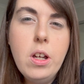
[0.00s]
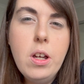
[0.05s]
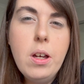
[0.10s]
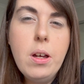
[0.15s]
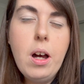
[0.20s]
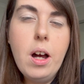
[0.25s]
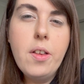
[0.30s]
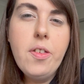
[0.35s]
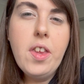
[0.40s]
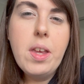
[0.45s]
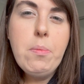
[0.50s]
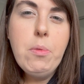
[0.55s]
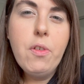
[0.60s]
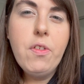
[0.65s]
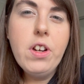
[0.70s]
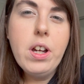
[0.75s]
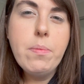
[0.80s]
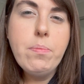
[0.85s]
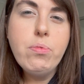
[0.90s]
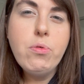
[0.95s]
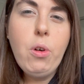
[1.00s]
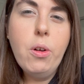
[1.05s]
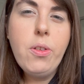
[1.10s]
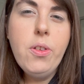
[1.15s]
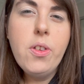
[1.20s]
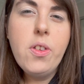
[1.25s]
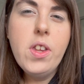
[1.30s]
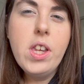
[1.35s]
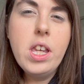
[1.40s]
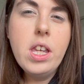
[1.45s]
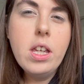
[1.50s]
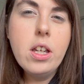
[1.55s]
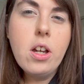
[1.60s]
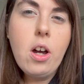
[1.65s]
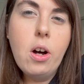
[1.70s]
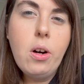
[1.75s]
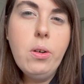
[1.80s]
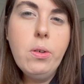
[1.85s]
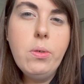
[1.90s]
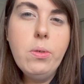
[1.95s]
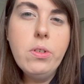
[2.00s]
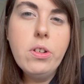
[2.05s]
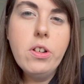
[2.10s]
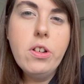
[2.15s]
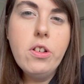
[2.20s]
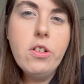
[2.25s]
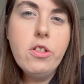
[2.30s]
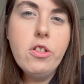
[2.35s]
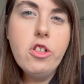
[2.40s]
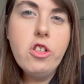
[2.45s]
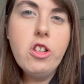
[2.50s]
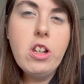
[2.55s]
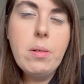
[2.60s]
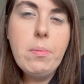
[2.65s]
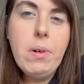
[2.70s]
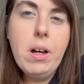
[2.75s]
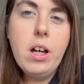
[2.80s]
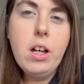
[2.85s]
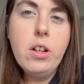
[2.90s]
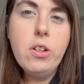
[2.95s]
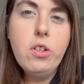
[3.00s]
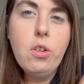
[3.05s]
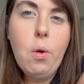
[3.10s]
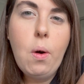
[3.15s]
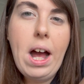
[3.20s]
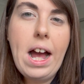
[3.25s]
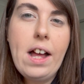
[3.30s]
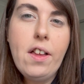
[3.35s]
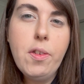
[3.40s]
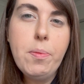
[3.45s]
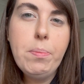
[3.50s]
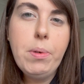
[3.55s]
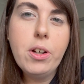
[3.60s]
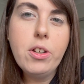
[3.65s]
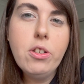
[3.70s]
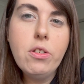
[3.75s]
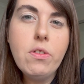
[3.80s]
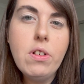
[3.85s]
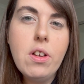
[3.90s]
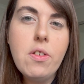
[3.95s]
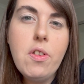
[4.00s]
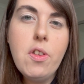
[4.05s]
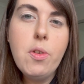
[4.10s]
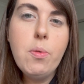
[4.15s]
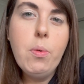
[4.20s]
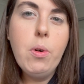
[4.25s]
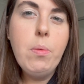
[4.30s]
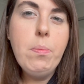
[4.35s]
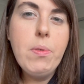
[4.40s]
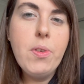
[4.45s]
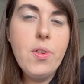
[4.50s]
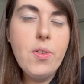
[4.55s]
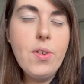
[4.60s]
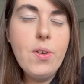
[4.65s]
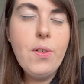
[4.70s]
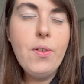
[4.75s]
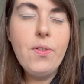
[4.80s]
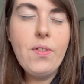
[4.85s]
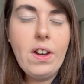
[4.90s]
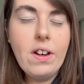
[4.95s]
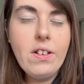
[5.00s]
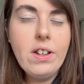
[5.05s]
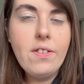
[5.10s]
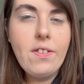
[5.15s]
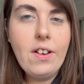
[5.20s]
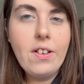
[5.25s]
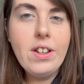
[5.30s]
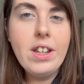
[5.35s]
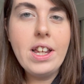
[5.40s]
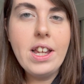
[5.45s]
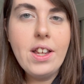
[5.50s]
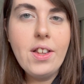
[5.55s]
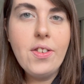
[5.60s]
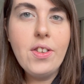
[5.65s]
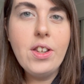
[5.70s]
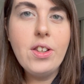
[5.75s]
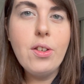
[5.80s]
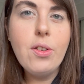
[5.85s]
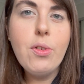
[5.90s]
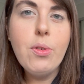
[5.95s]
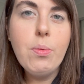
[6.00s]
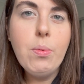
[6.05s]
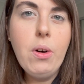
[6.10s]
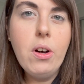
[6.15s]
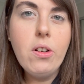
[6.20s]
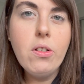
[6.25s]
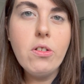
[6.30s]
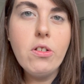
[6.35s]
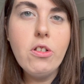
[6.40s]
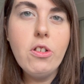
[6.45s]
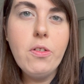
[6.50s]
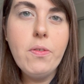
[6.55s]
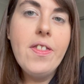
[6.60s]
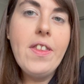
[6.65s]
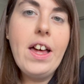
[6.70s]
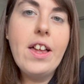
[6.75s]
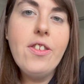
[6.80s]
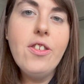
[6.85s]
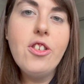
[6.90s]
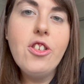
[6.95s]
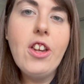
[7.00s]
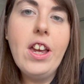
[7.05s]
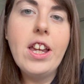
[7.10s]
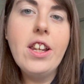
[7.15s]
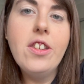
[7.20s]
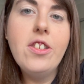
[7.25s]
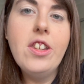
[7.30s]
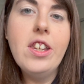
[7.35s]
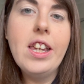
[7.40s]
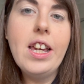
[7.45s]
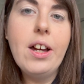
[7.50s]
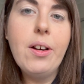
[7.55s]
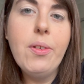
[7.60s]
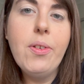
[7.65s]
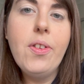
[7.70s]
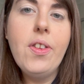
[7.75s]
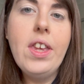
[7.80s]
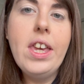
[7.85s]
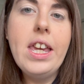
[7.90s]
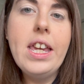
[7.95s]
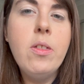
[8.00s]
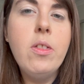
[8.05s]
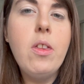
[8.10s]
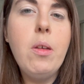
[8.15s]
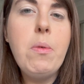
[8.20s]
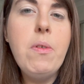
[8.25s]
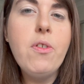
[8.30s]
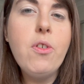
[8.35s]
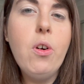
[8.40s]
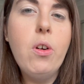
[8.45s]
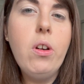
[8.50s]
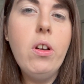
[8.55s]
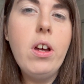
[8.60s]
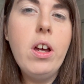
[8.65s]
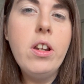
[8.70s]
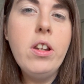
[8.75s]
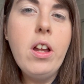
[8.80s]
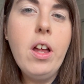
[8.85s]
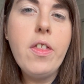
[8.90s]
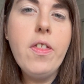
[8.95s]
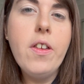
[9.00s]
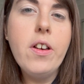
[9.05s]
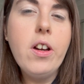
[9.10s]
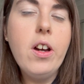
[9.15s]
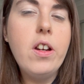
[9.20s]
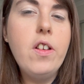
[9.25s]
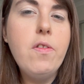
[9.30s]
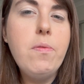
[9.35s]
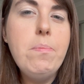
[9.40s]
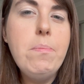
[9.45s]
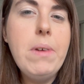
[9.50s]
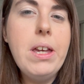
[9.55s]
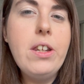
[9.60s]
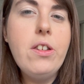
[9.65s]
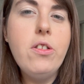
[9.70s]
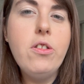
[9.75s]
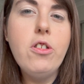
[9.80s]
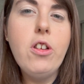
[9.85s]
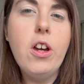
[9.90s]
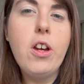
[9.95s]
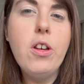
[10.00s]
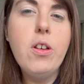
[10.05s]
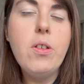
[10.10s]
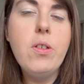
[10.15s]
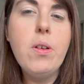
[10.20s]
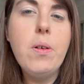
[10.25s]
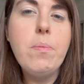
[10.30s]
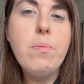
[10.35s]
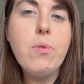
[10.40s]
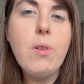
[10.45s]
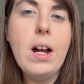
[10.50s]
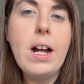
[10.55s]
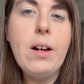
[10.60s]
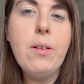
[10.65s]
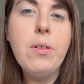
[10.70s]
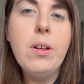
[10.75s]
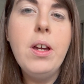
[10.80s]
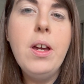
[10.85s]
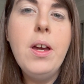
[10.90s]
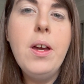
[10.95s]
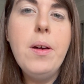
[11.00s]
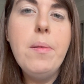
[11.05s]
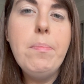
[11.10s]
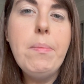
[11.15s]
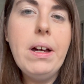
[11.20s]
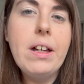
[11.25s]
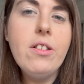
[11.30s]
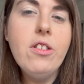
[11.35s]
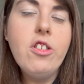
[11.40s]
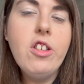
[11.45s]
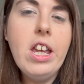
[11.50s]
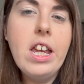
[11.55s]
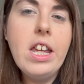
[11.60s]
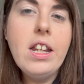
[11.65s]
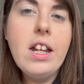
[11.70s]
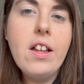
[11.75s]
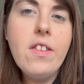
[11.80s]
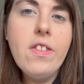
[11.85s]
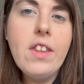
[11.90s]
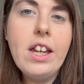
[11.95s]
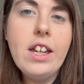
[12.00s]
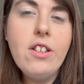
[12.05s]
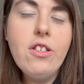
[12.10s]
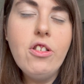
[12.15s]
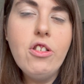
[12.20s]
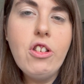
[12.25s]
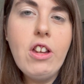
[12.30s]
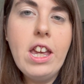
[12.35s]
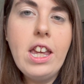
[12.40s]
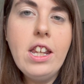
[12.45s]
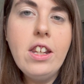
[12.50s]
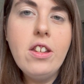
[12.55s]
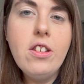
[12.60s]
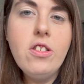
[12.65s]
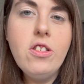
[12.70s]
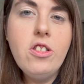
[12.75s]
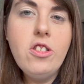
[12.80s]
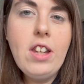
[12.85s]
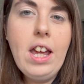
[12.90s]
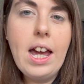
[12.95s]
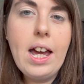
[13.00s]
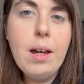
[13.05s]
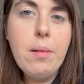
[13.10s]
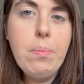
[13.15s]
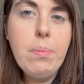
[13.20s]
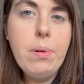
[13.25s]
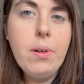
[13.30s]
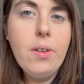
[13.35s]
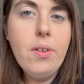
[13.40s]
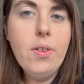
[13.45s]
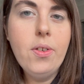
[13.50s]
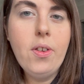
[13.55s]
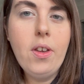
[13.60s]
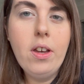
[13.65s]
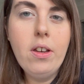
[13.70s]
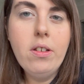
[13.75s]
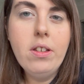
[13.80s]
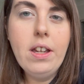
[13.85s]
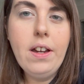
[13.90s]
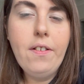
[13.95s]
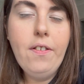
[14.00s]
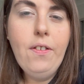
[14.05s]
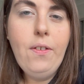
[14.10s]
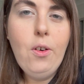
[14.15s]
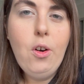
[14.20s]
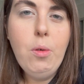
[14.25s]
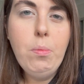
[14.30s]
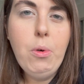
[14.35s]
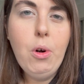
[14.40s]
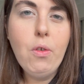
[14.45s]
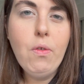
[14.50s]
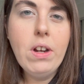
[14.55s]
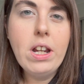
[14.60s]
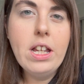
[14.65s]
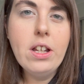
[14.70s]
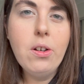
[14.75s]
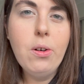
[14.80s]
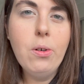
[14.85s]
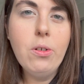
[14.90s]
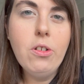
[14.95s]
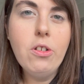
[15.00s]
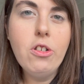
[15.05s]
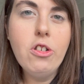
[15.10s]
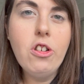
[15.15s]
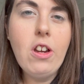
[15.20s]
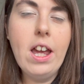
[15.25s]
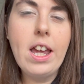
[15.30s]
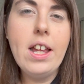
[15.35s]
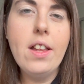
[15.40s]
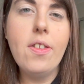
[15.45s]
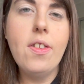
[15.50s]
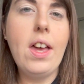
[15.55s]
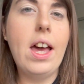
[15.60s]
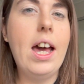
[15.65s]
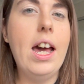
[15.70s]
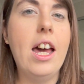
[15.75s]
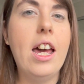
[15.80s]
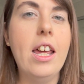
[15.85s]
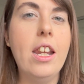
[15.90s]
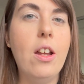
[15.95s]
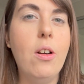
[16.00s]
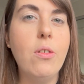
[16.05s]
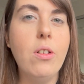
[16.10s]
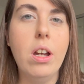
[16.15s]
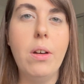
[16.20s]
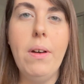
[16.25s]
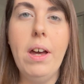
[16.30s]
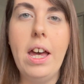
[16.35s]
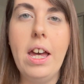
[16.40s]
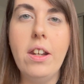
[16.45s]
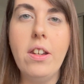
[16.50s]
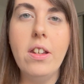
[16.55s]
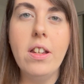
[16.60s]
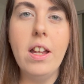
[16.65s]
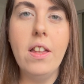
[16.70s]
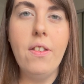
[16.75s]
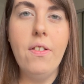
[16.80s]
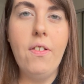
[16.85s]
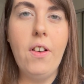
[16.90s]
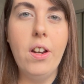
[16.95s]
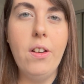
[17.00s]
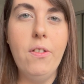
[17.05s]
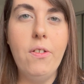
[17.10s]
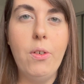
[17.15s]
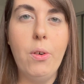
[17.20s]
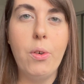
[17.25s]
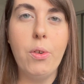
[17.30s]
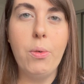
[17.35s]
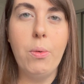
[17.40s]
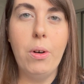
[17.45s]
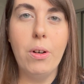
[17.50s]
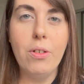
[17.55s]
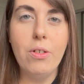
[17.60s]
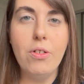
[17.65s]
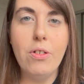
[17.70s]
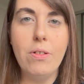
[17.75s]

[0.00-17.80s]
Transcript: I'd say more of like a bronzy gold shimmer, not as buttery as this one, but still very, very easy to swatch. That's shade TLC. Then we've got another kind of mid-tone brown matte shade, and that is shade Depth. So yeah, 4 more really gorgeous shades, and I'll go ahead and get the final 4 swatched.